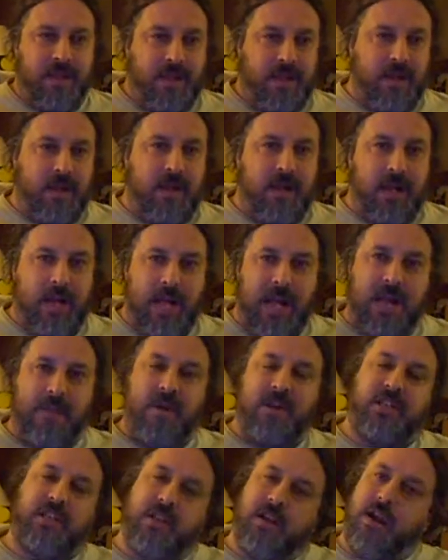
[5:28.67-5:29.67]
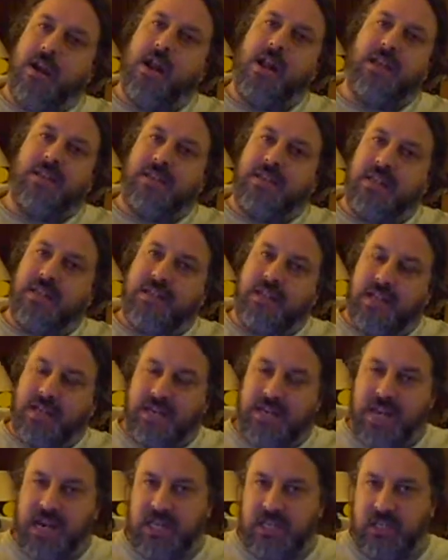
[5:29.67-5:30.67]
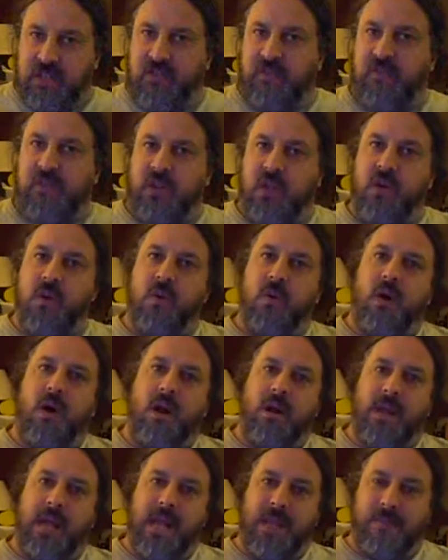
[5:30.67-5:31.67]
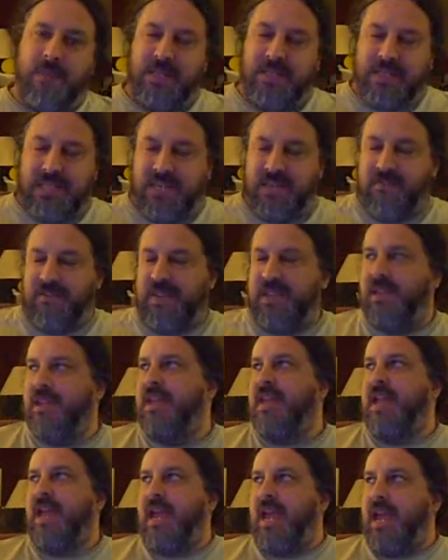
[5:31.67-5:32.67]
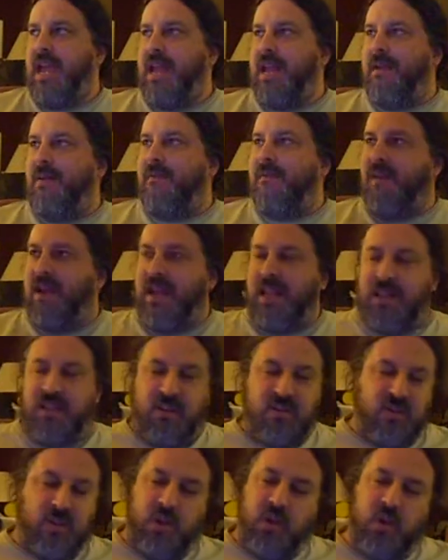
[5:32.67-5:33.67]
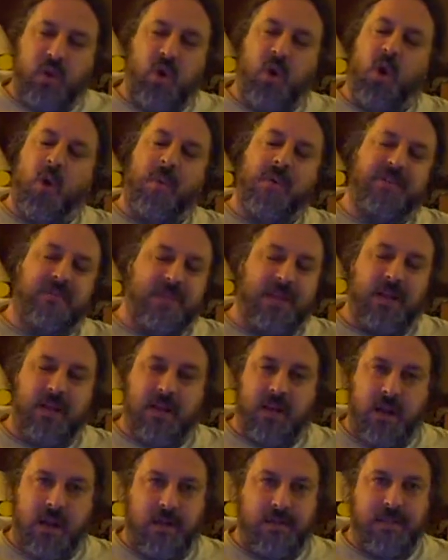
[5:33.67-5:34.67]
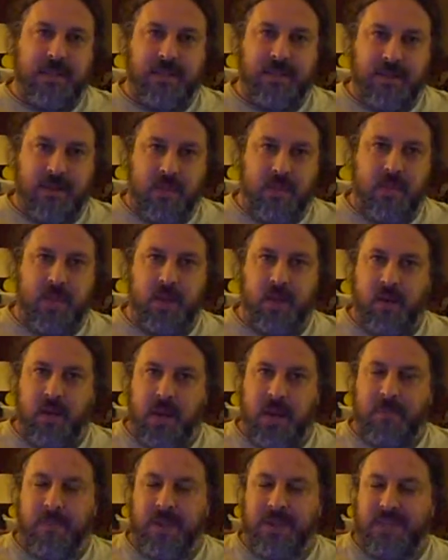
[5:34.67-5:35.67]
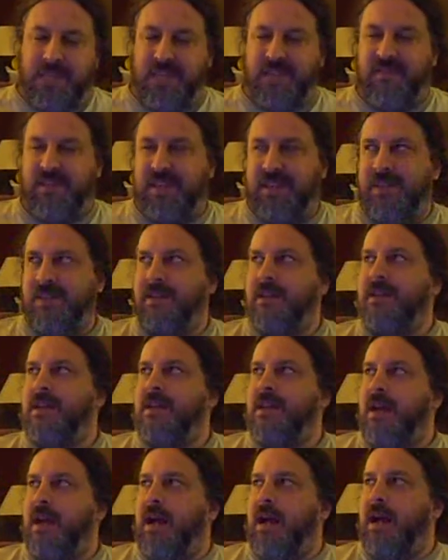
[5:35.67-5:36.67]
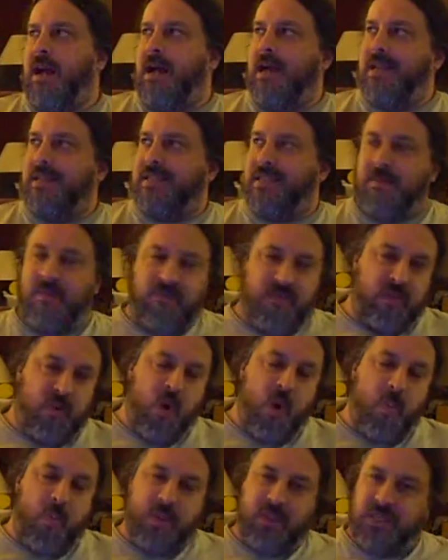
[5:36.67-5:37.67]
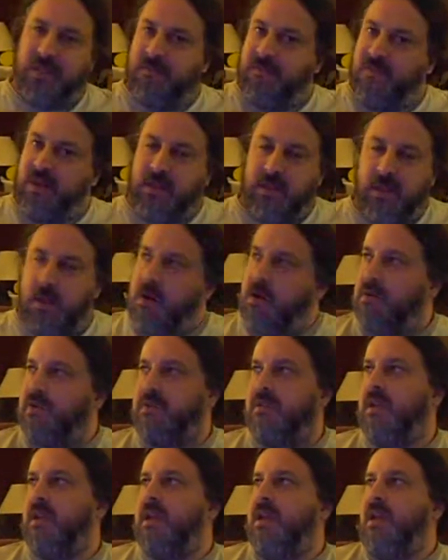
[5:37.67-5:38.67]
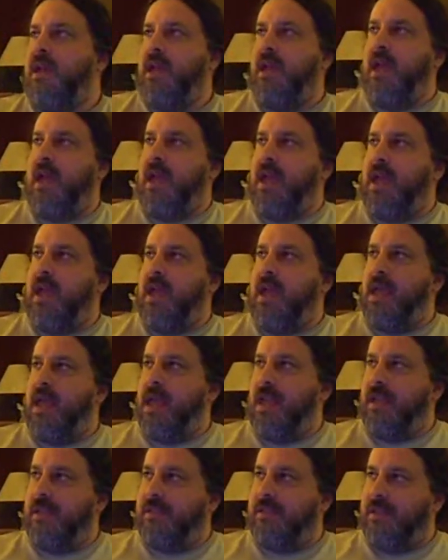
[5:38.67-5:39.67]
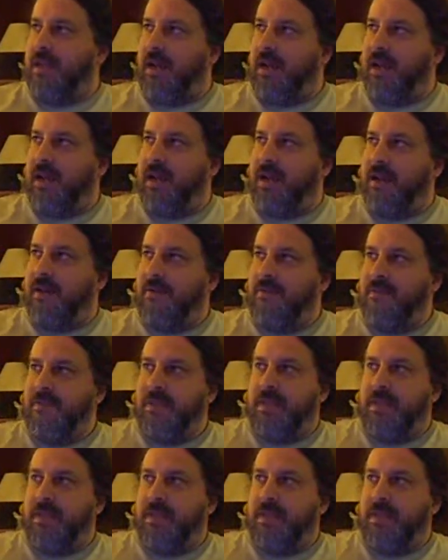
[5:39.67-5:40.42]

uh, how much content I can actually view on IPTV. And I'm finding there's an enormous amount of content up there on IPTV. Uh, some of it open, some of it closed. And uh,